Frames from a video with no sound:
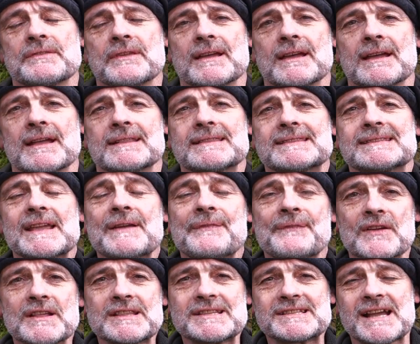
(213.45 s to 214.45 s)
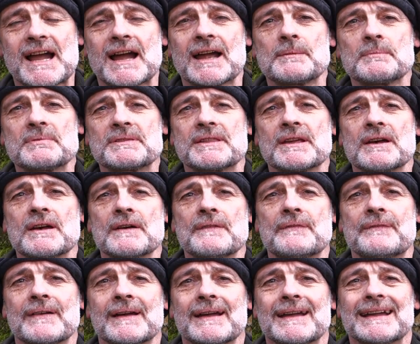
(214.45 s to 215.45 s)
the different types
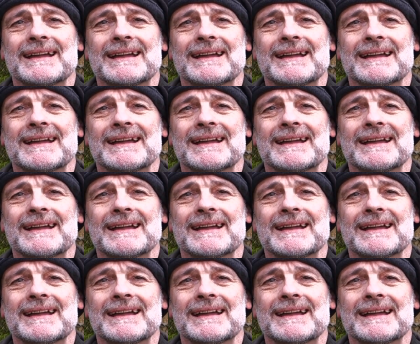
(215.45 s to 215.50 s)
of